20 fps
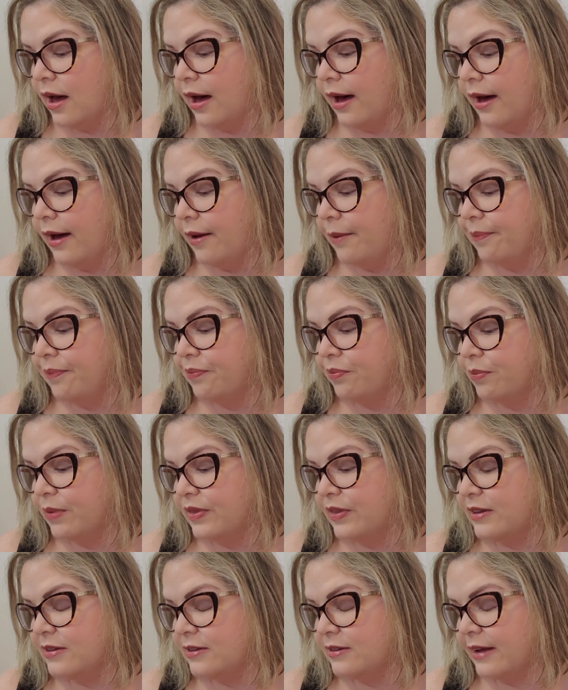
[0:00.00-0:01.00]
Um,
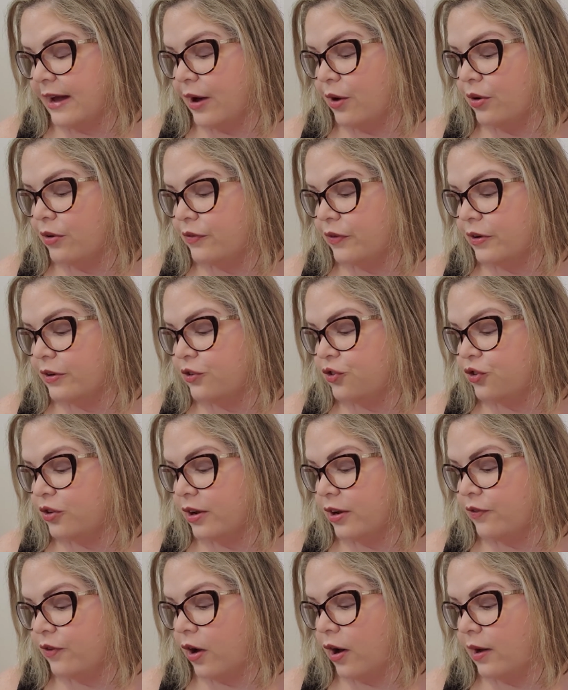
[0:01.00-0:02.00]
but this is our version
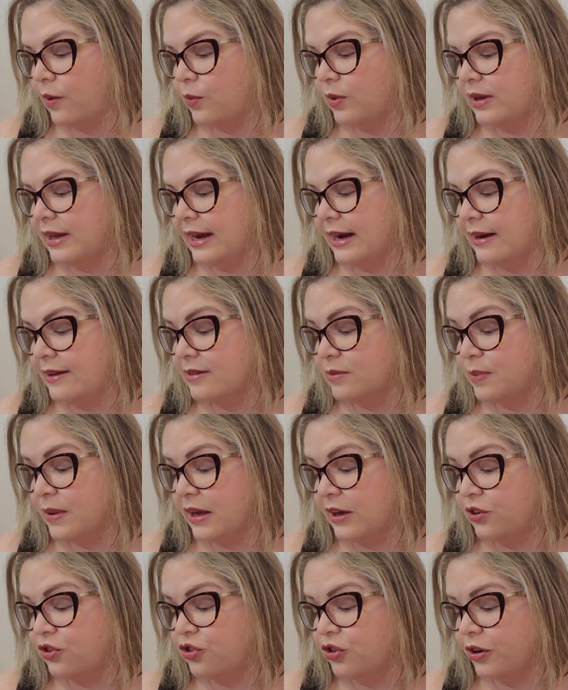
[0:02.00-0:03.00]
of Aquolina's
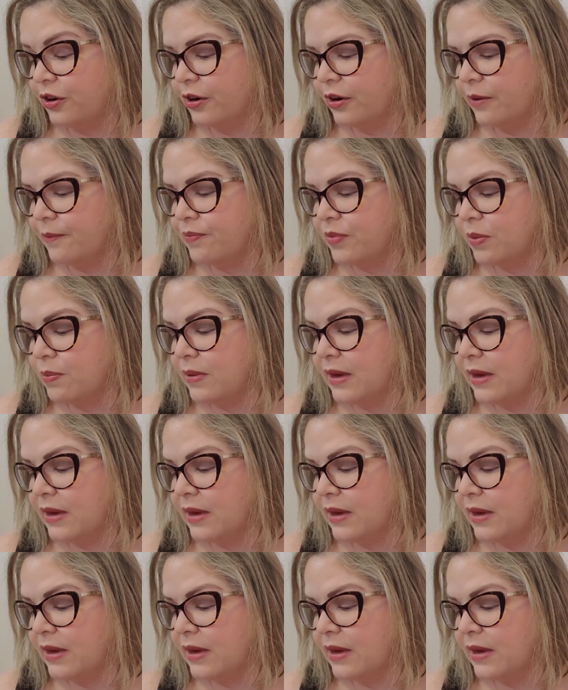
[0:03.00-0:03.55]
pink sugar.